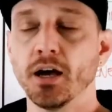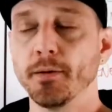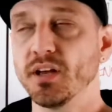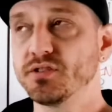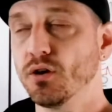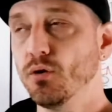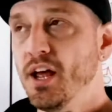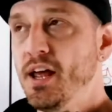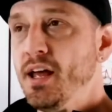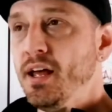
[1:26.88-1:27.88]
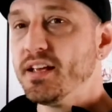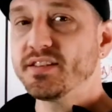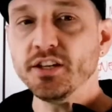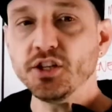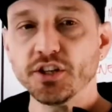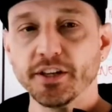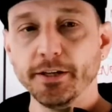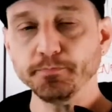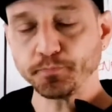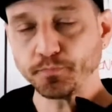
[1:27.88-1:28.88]
So
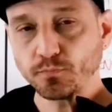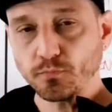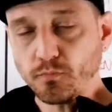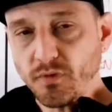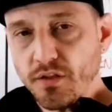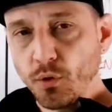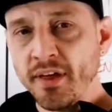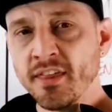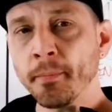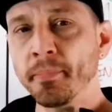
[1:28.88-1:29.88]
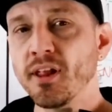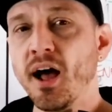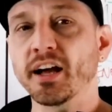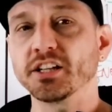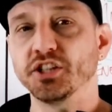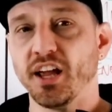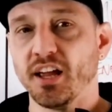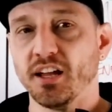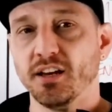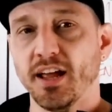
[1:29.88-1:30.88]
essentially, the way that a
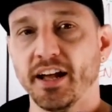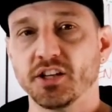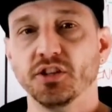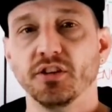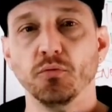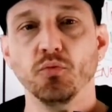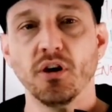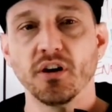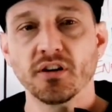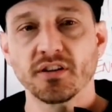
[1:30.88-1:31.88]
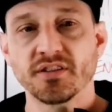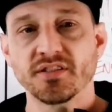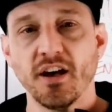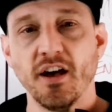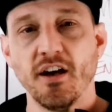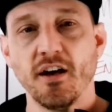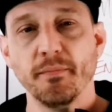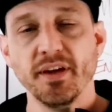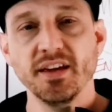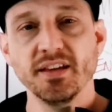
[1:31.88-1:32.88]
blockchain actually works
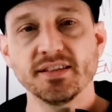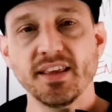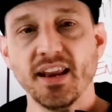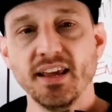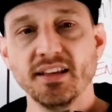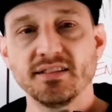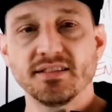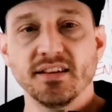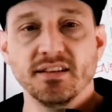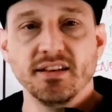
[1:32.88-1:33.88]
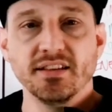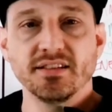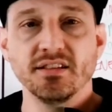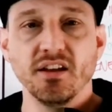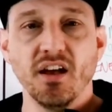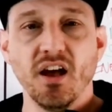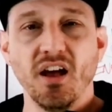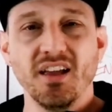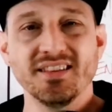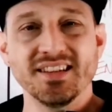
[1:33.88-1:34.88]
is that it's
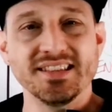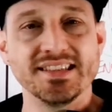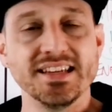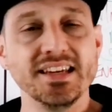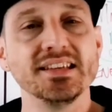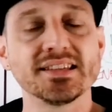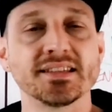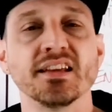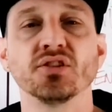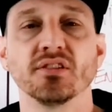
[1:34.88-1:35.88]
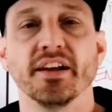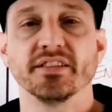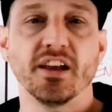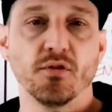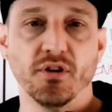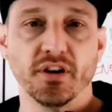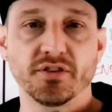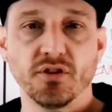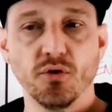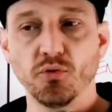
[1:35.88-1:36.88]
a decentralized network.
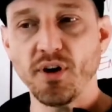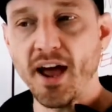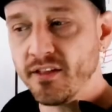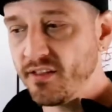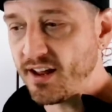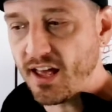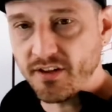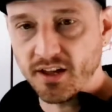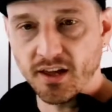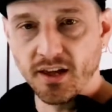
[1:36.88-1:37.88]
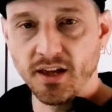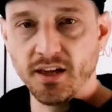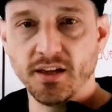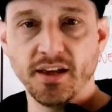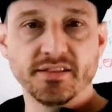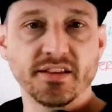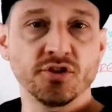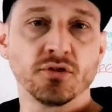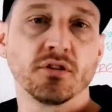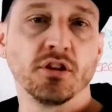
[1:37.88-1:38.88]
So rather than having a
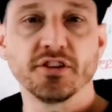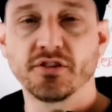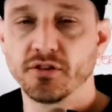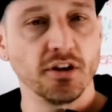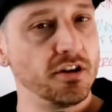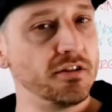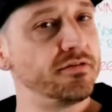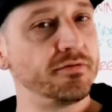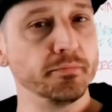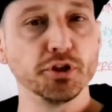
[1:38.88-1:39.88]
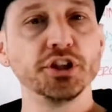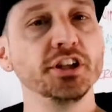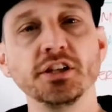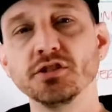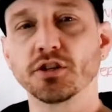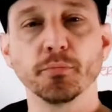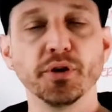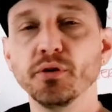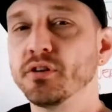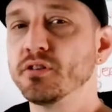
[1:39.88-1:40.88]
central cluster of machines or
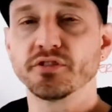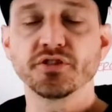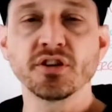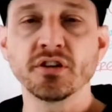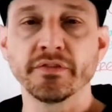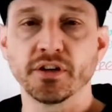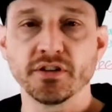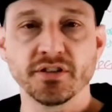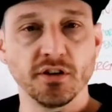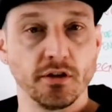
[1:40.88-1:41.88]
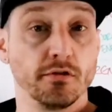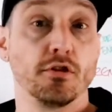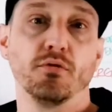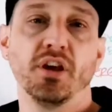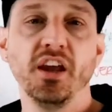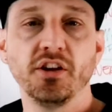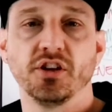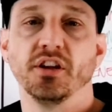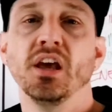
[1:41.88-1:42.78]
computers or servers in a location,